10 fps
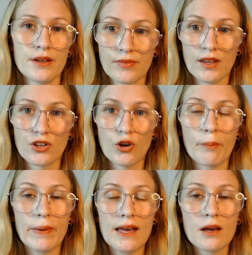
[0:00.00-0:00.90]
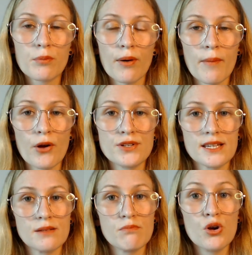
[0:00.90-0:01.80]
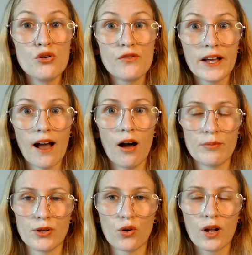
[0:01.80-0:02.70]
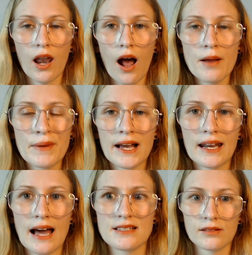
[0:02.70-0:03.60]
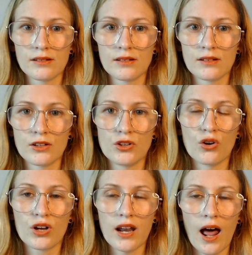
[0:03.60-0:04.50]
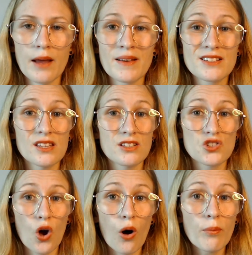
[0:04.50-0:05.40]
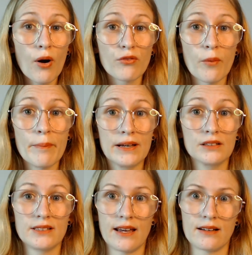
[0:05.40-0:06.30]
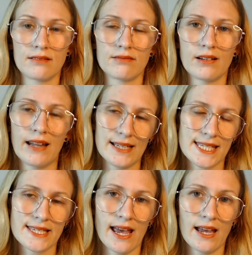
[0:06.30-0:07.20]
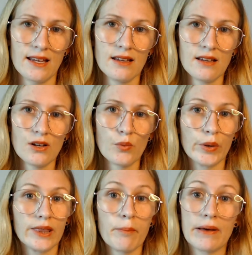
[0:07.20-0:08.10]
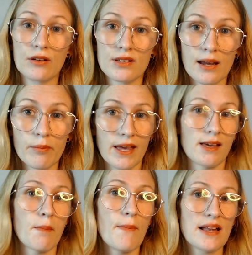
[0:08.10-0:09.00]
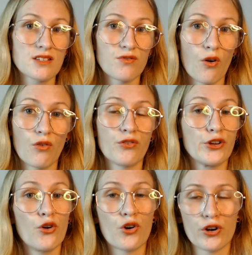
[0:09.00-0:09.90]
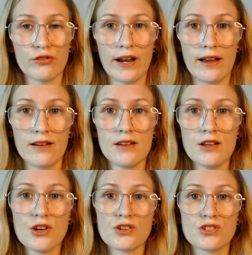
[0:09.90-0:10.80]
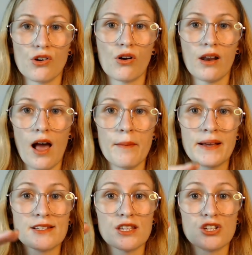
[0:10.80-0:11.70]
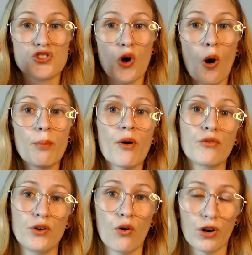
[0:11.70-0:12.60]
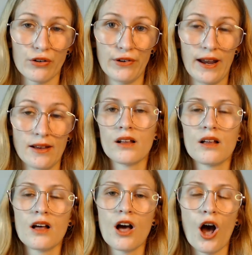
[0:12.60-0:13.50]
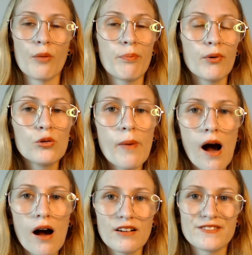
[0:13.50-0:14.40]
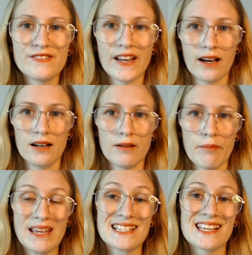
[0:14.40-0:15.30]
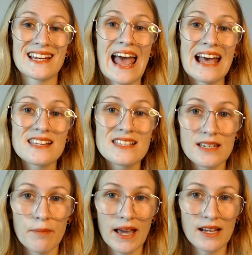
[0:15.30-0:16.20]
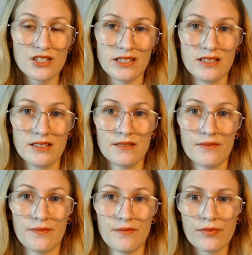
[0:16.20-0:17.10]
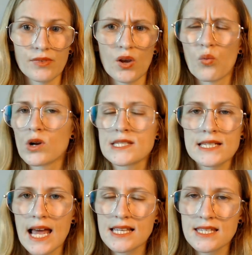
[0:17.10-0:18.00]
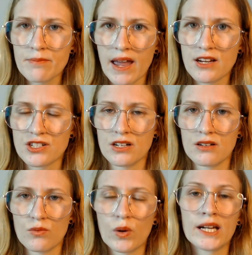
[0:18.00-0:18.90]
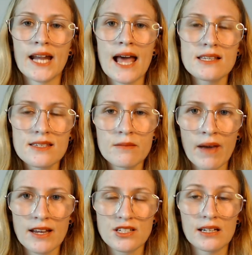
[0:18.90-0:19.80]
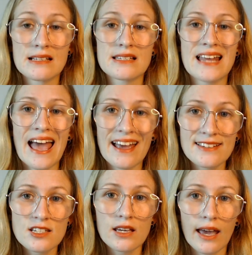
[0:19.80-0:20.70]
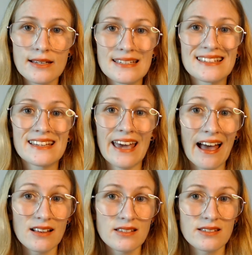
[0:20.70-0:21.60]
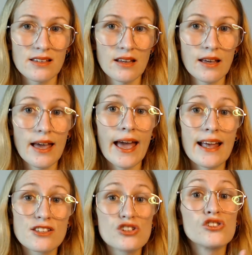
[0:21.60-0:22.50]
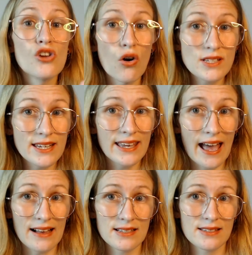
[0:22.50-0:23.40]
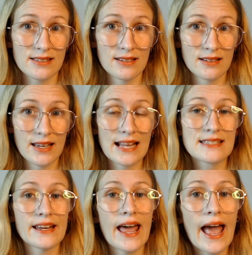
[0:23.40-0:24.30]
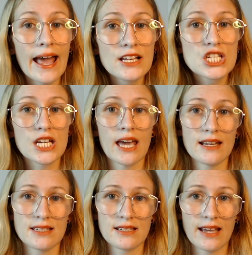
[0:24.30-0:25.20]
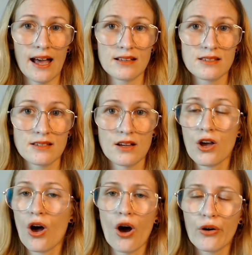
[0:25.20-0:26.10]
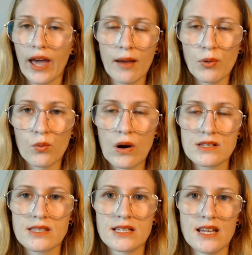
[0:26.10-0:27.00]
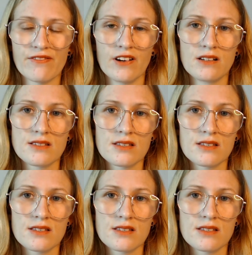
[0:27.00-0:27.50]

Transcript: You're being promoted, moving up, you're climbing a ladder. You're climbing to the top of a building, let's say, with the building being a metaphor for your career. So you're climbing to the top of your career. A ballpark figure means an estimation. What's an estimation? Well, an estimation is an educated guess. It's not a guess. It's an educated guess. Okay, but what's the difference?